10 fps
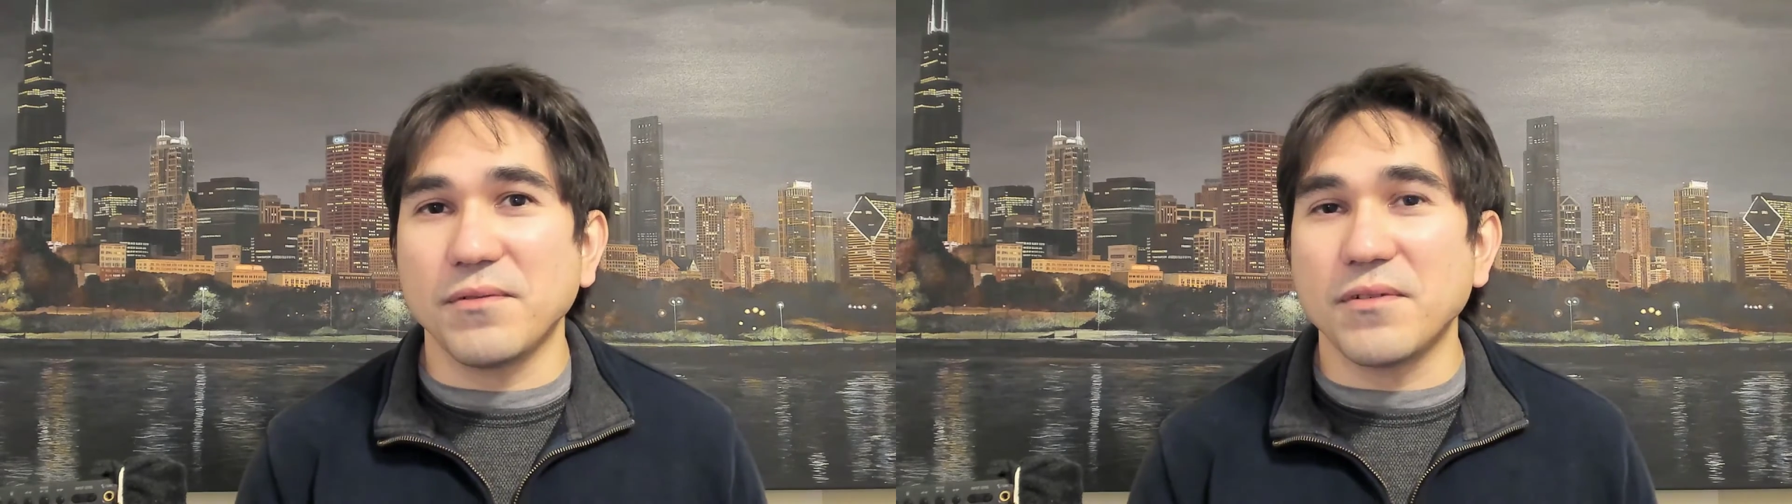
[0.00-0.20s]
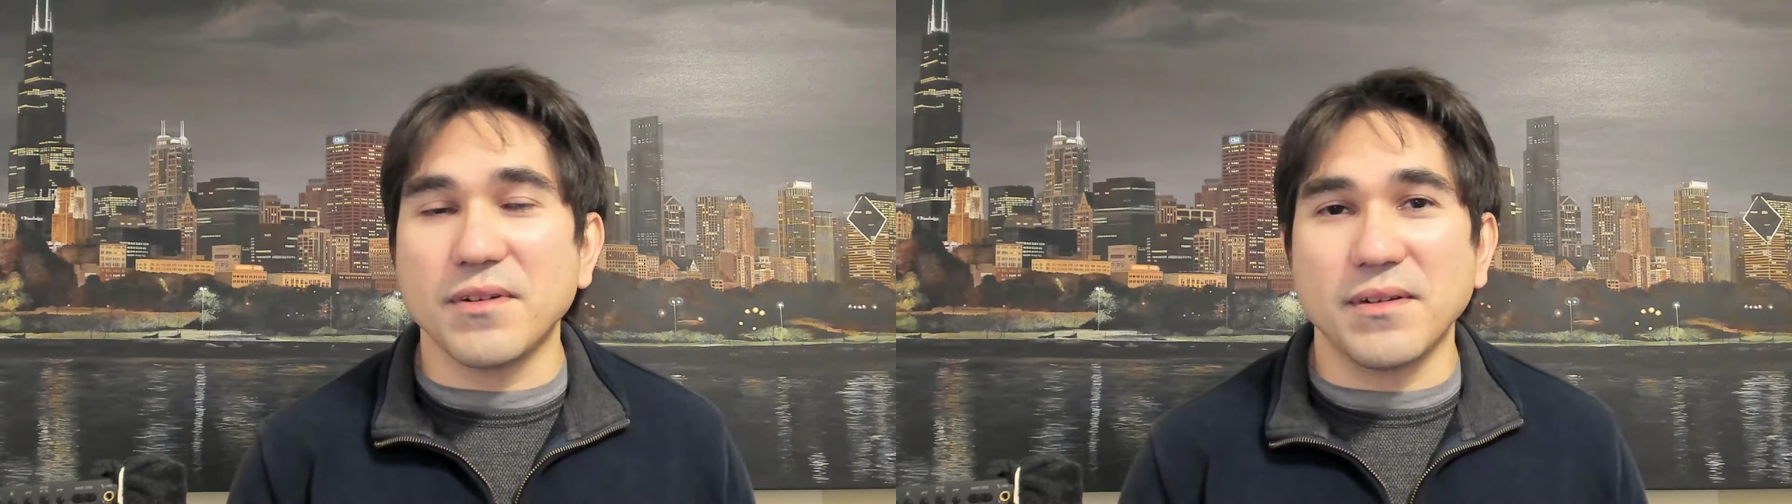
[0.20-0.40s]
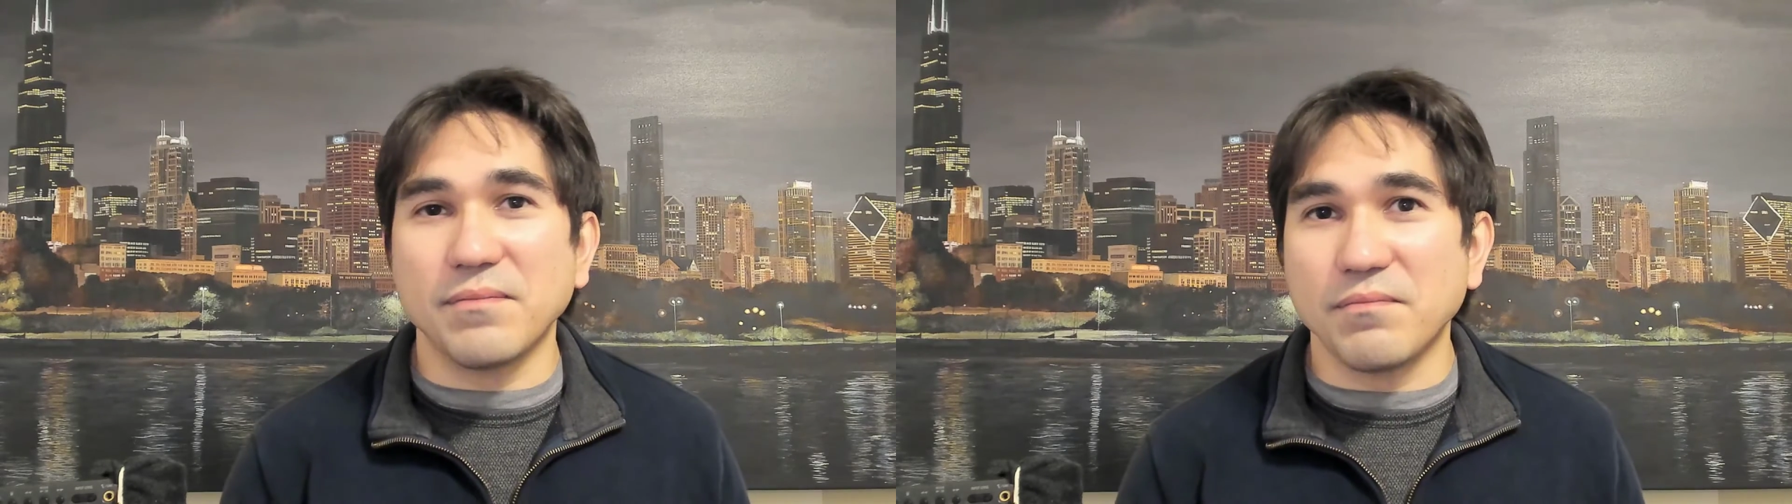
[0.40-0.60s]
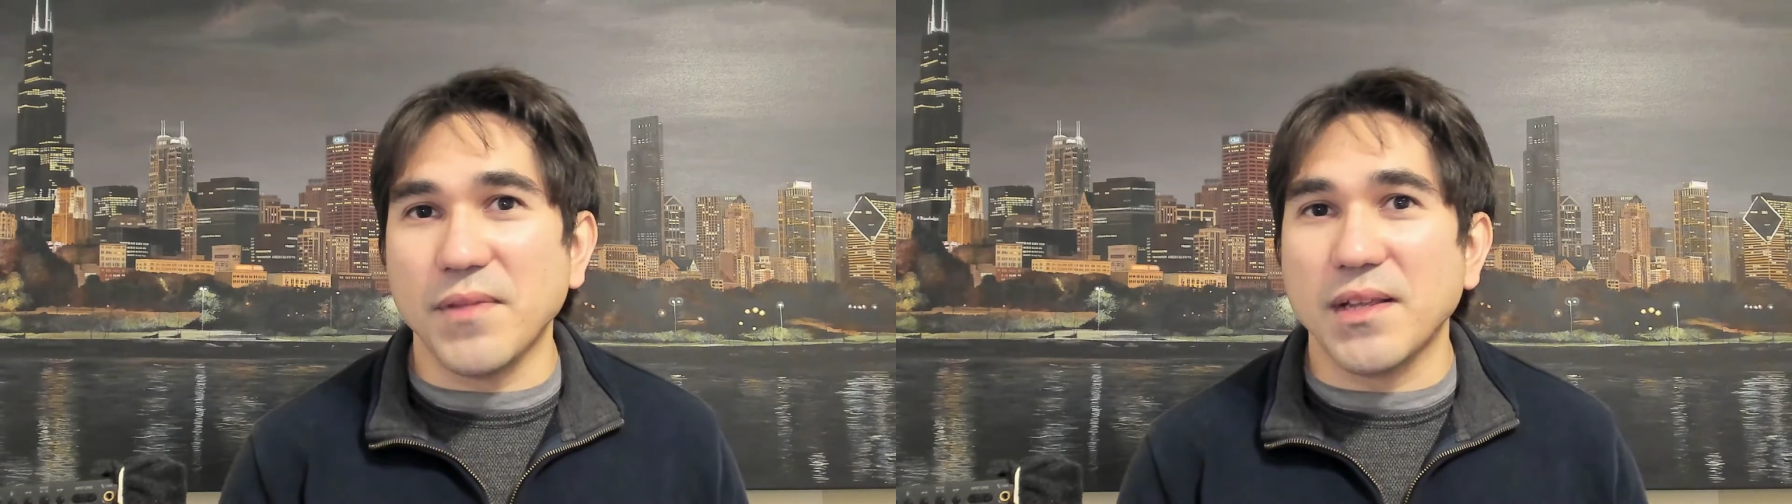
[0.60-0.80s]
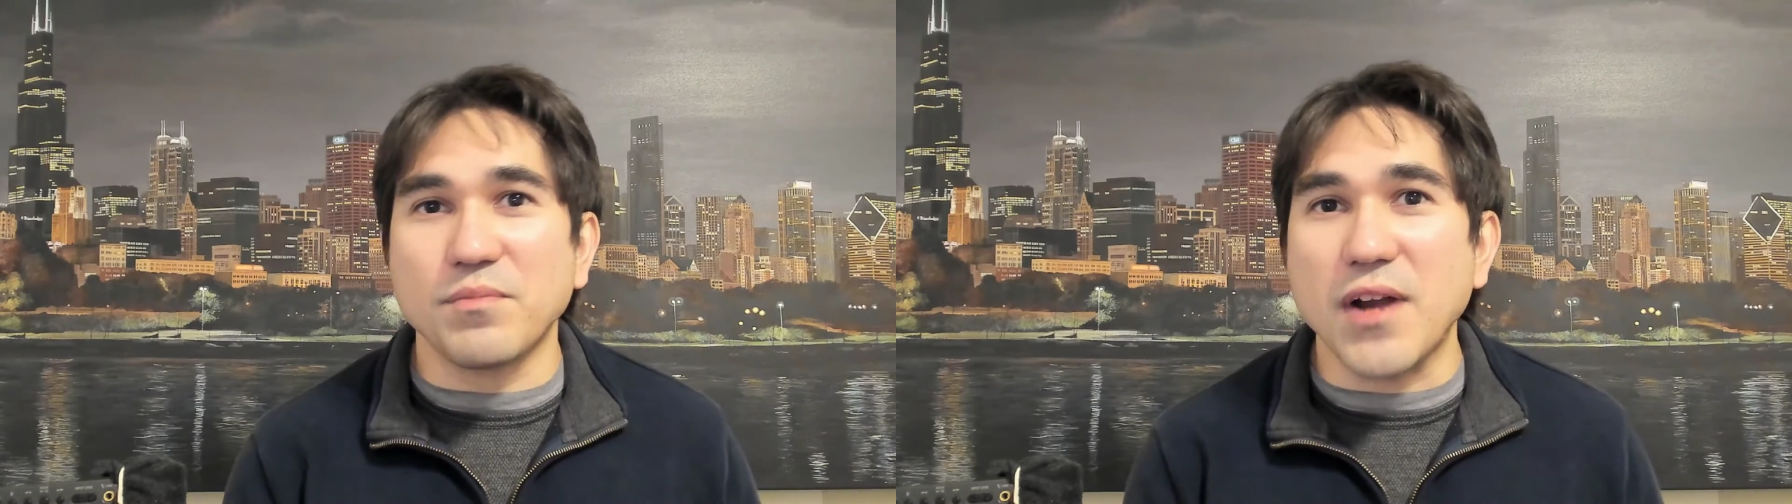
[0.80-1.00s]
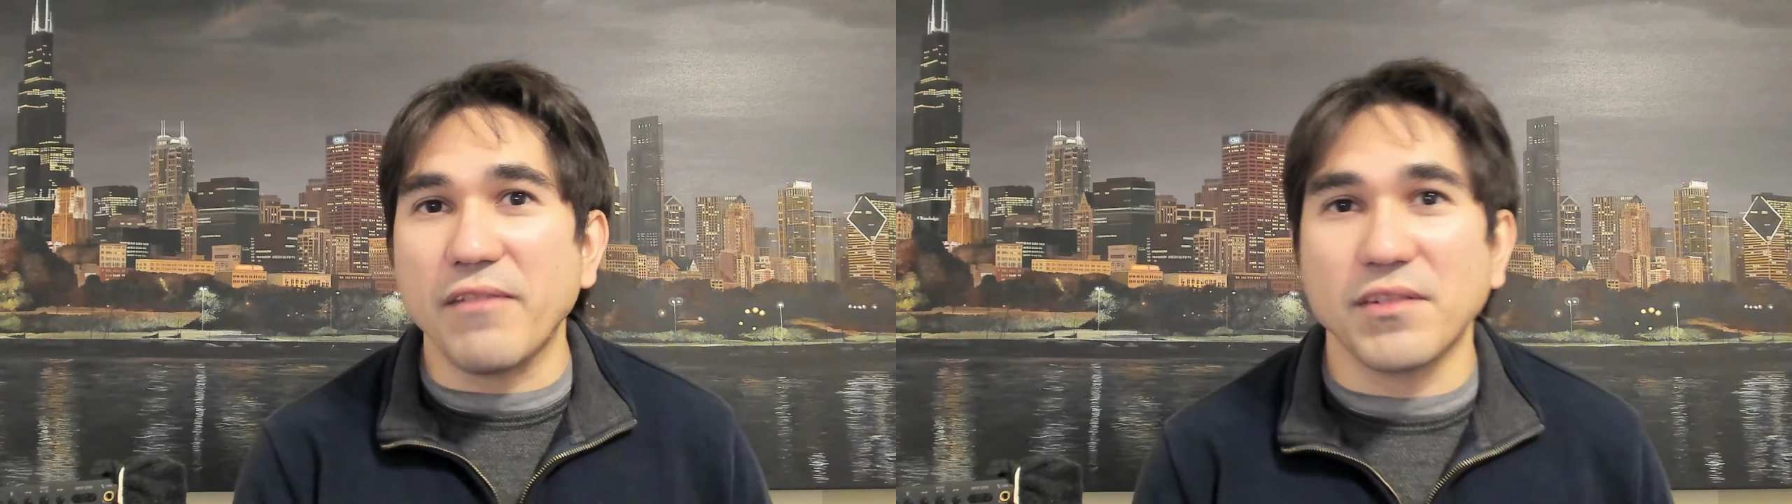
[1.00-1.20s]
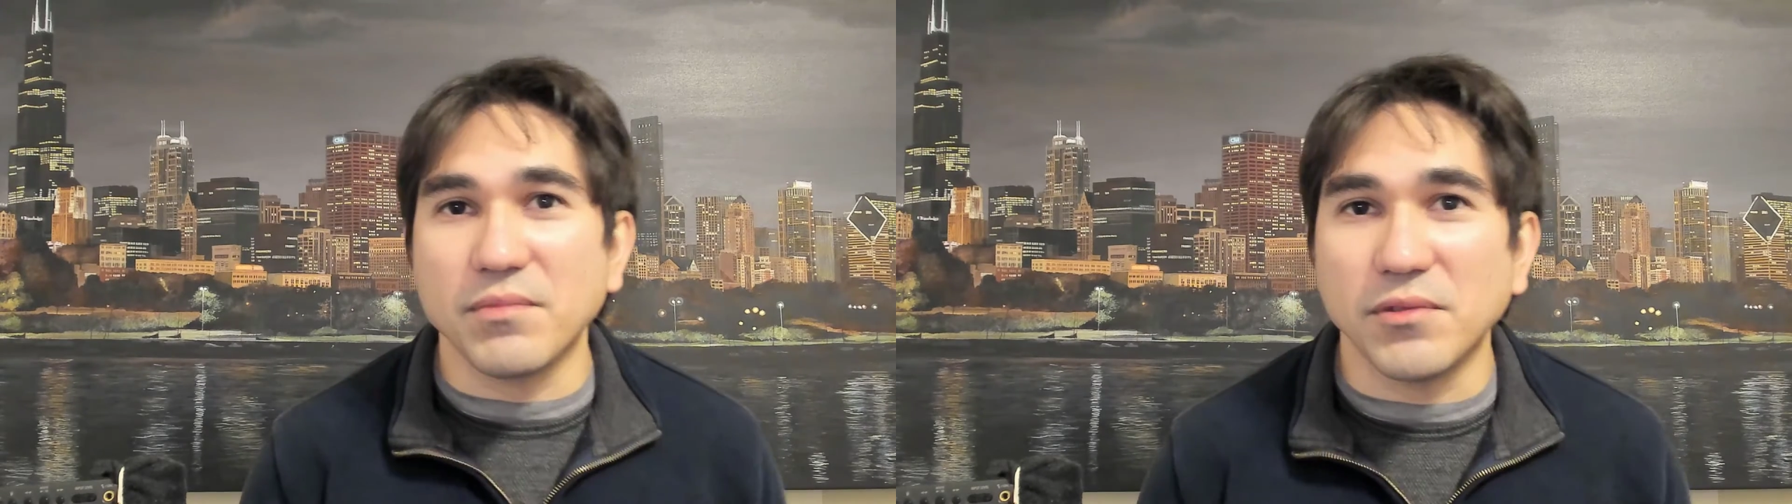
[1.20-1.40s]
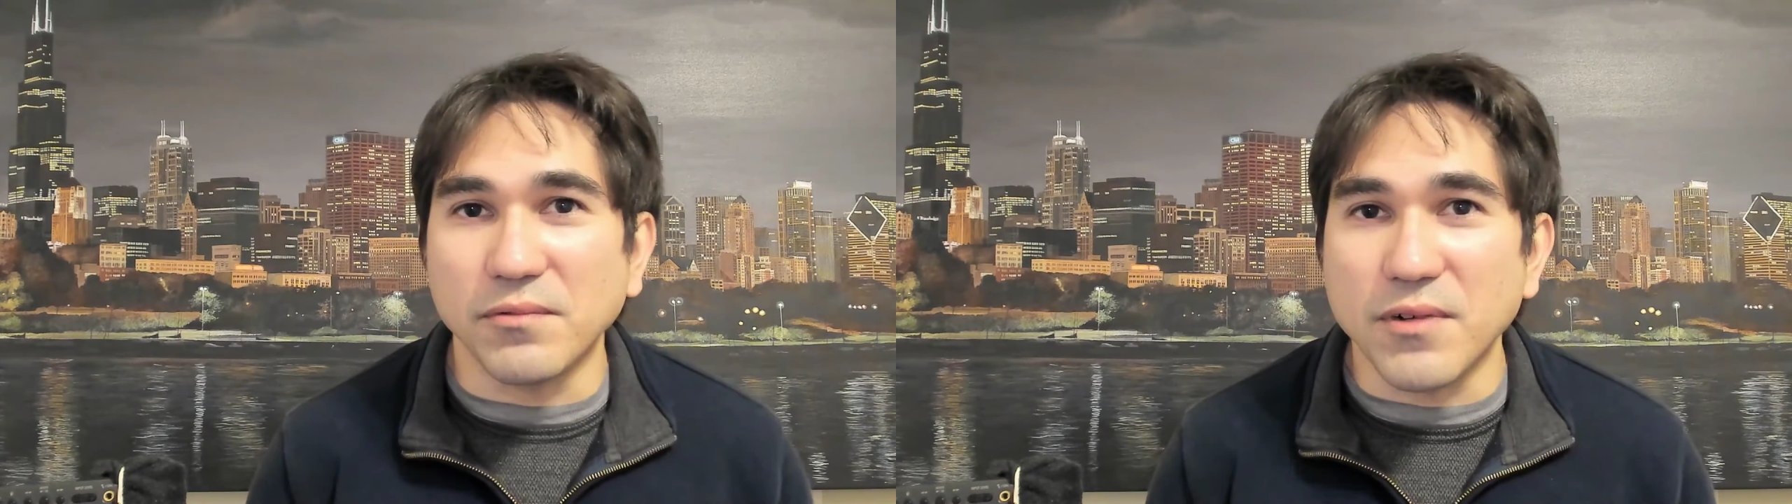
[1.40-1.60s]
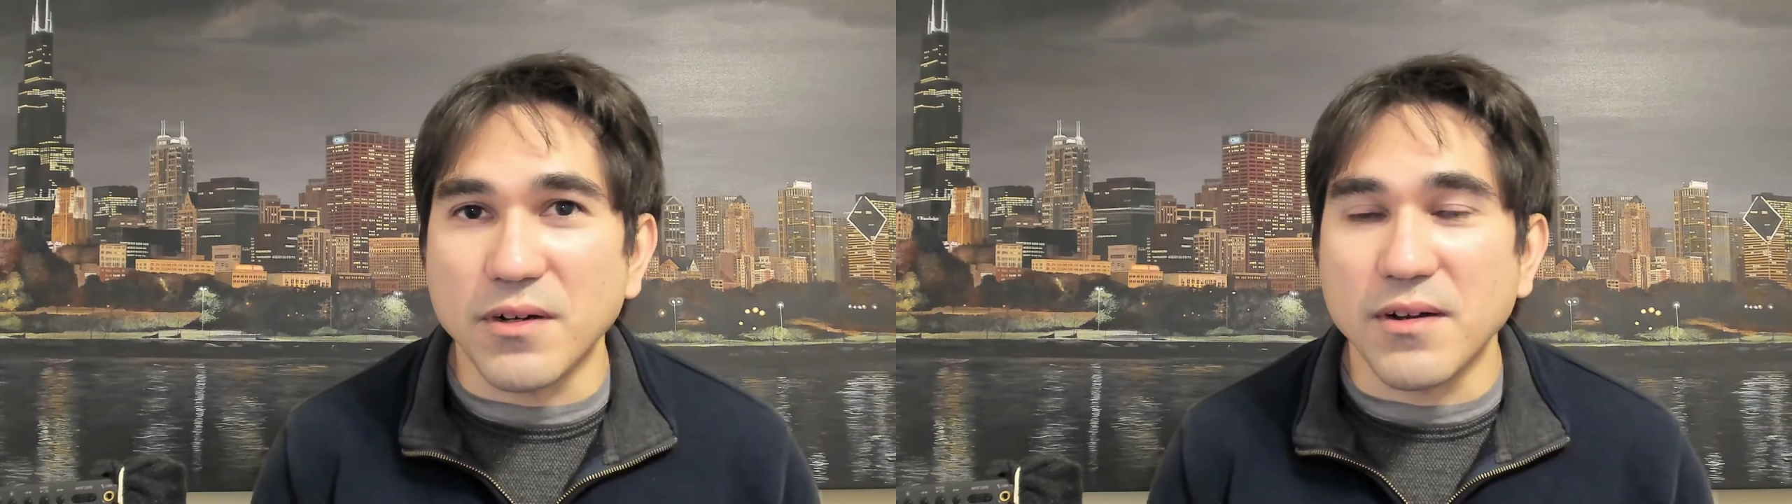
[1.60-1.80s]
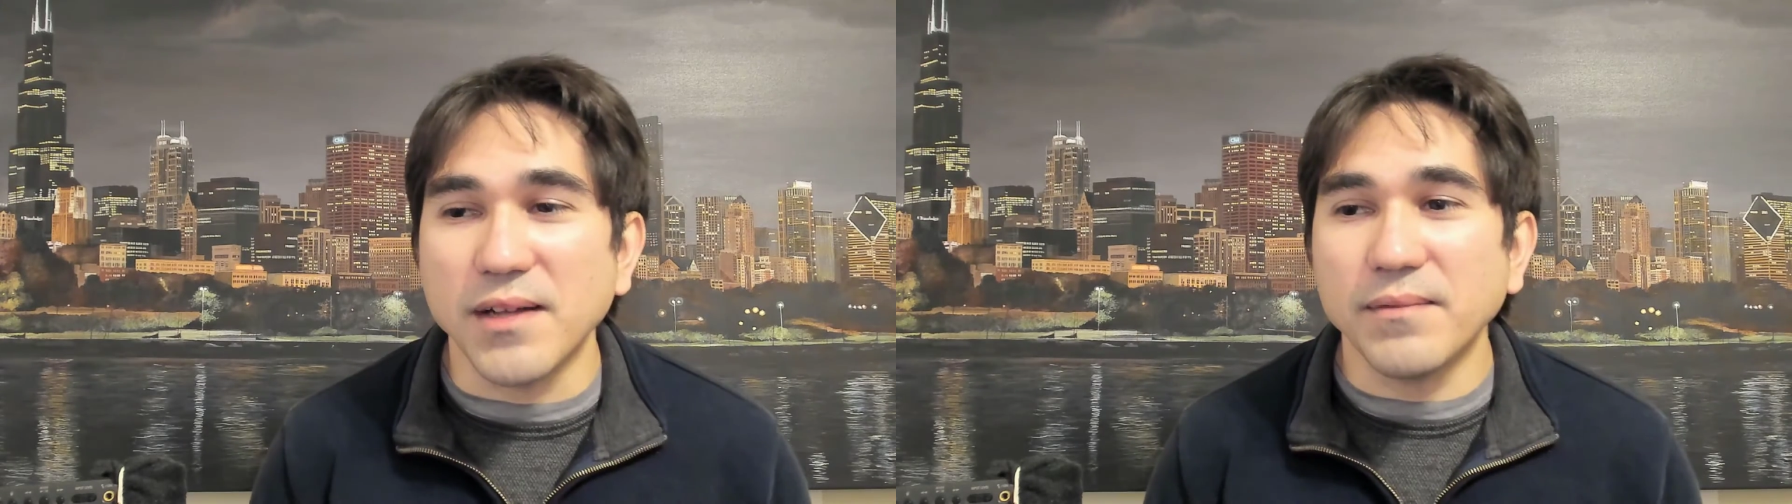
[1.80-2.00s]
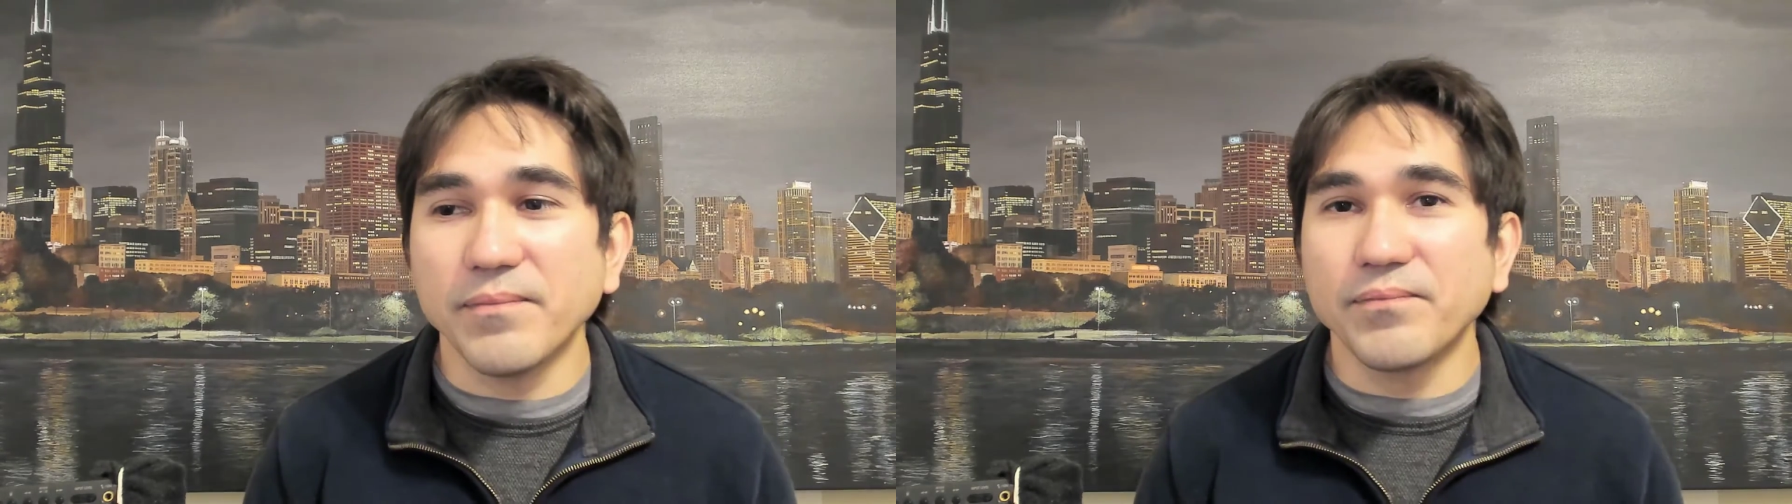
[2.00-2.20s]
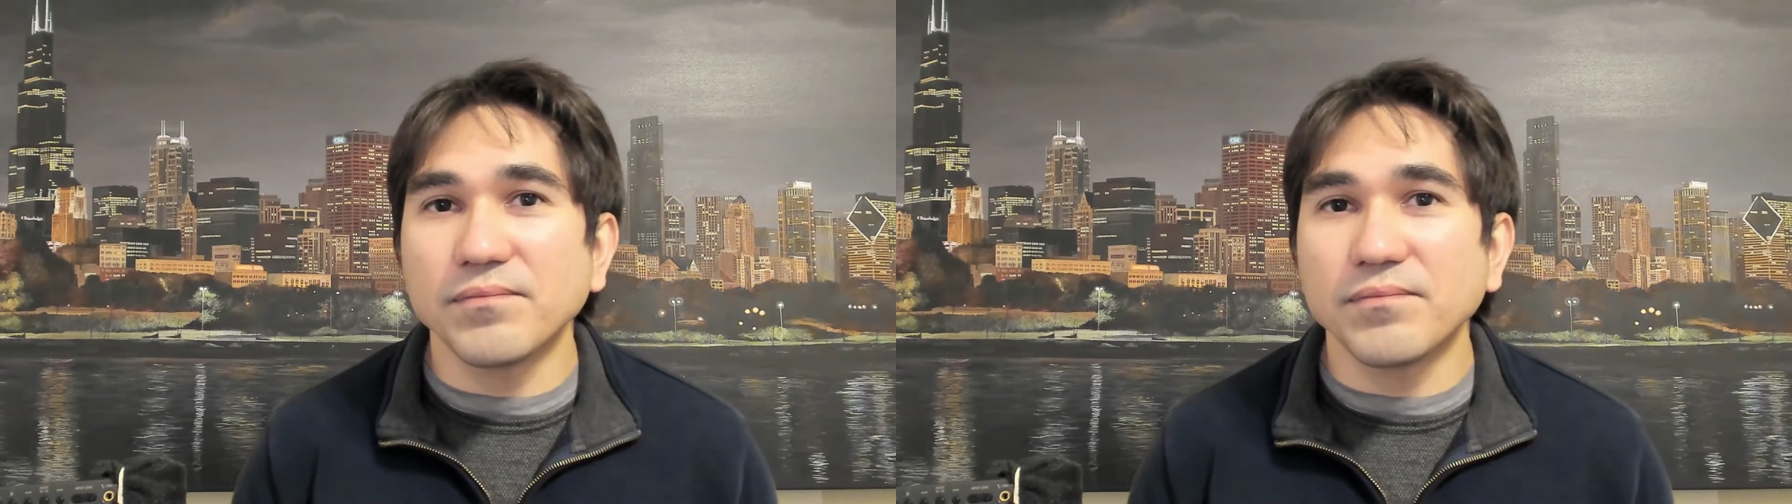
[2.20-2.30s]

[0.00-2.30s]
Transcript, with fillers: in order to make it profitable to work on.